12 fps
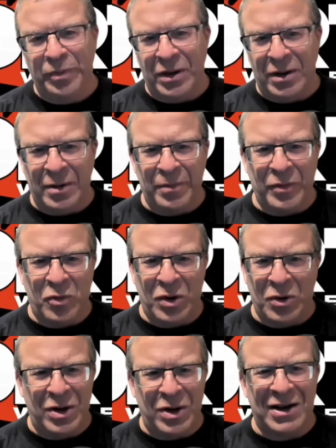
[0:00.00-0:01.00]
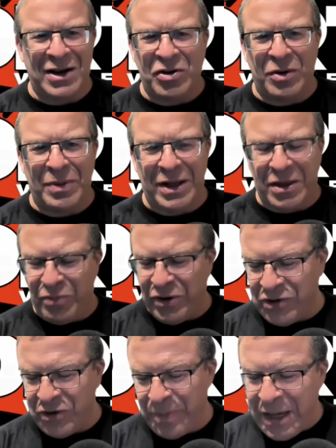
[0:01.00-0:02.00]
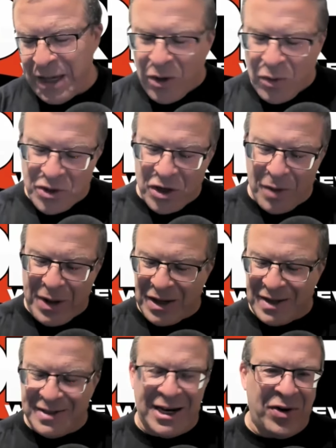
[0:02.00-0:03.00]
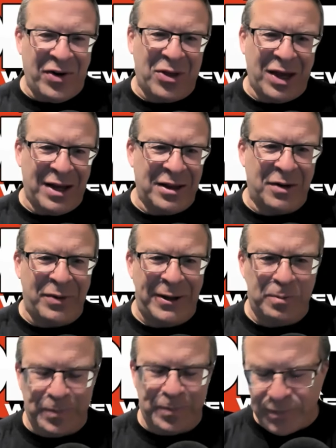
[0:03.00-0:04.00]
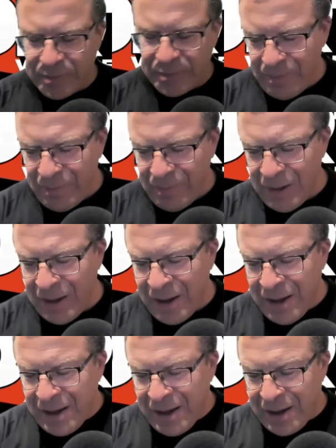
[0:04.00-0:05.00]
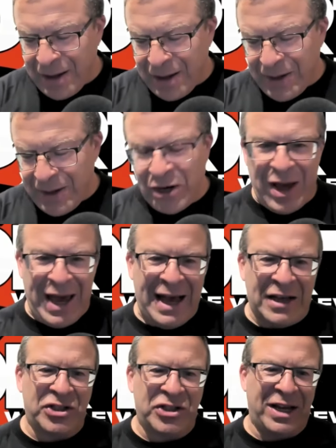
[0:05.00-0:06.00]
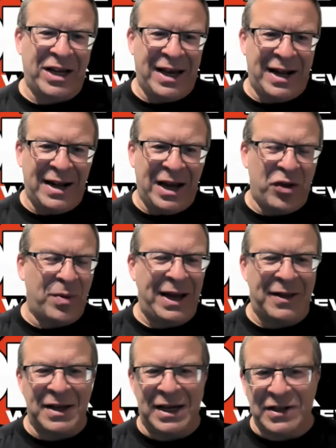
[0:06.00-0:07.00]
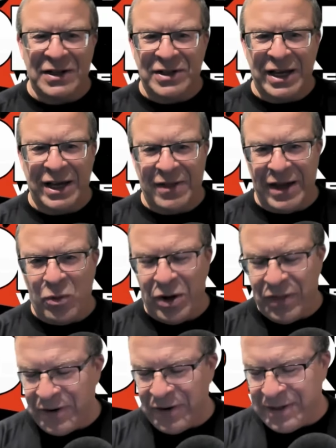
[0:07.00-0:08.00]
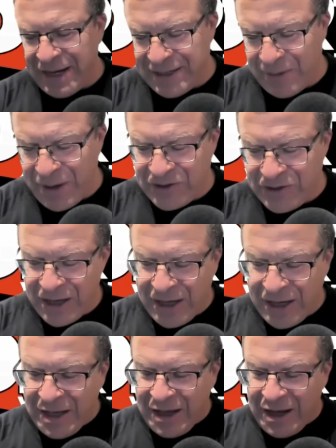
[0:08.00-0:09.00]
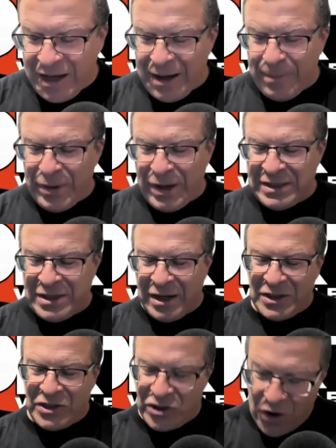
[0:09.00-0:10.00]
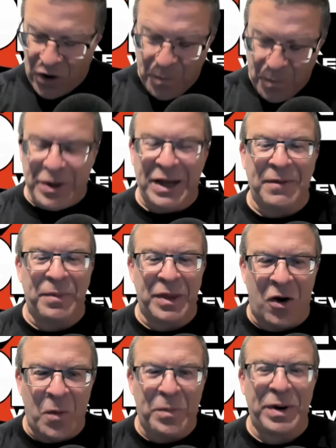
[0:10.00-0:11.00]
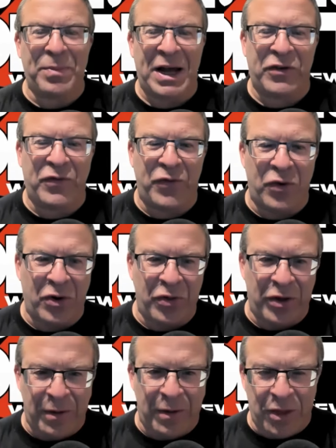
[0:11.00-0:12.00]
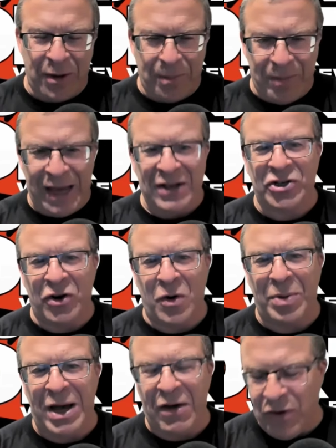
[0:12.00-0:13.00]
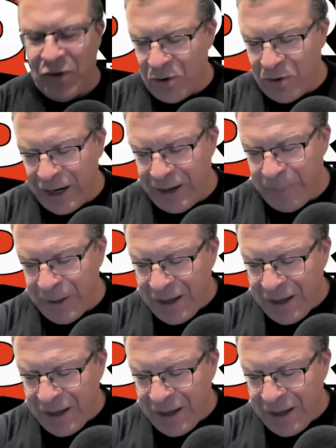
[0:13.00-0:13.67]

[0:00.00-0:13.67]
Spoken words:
Well, we're not going to talk about the pre-show. We'll talk about the Kazarian thing a little bit. But I know Ash and Heather White Elegance, they won their tag team match. Let's opening match for the main show, Bound for Glory.